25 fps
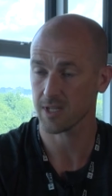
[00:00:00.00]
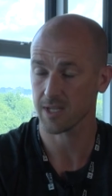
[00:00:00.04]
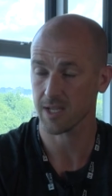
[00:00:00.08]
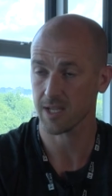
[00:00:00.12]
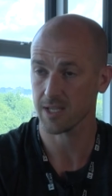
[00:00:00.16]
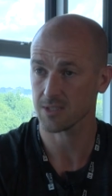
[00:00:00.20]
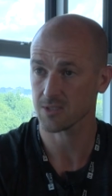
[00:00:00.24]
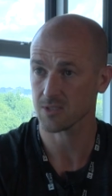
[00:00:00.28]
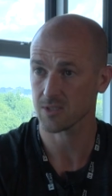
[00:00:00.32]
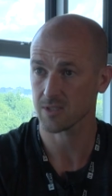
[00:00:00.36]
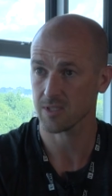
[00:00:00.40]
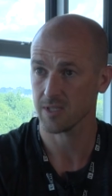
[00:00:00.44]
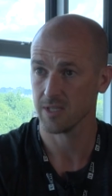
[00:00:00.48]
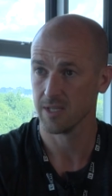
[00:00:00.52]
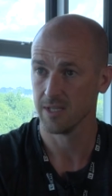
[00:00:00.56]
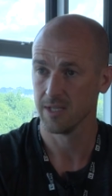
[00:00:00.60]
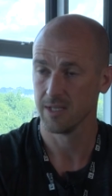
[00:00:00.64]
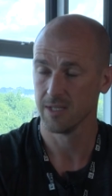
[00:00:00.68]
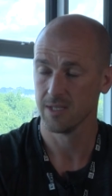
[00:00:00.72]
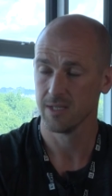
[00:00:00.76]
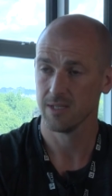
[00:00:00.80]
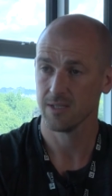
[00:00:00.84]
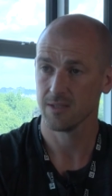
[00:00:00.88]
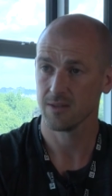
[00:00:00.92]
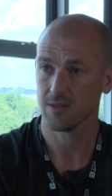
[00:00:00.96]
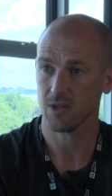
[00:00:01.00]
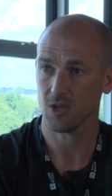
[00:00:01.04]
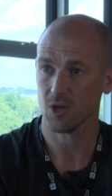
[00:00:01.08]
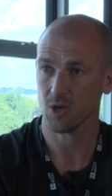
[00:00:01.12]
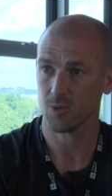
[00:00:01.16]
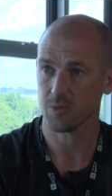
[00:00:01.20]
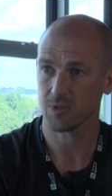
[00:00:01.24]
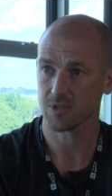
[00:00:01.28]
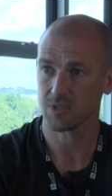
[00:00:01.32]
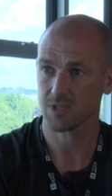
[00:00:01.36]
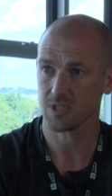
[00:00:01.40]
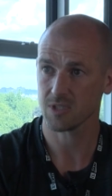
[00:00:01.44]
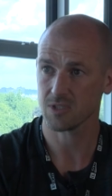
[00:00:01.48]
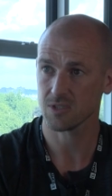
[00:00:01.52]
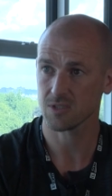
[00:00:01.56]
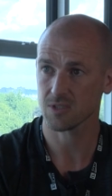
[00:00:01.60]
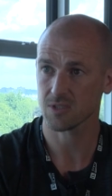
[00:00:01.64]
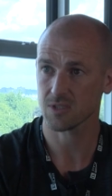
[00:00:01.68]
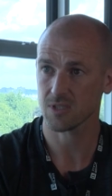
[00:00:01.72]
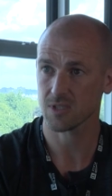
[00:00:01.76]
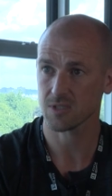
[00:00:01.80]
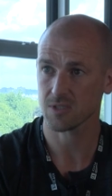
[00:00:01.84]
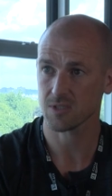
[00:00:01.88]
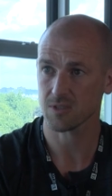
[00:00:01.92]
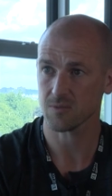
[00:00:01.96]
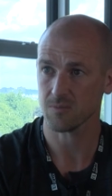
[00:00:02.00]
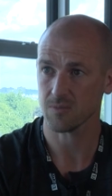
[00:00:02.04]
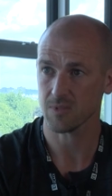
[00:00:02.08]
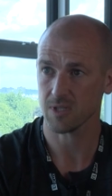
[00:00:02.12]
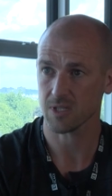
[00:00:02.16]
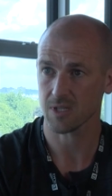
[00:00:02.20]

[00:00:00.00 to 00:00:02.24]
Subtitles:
against the opposition system.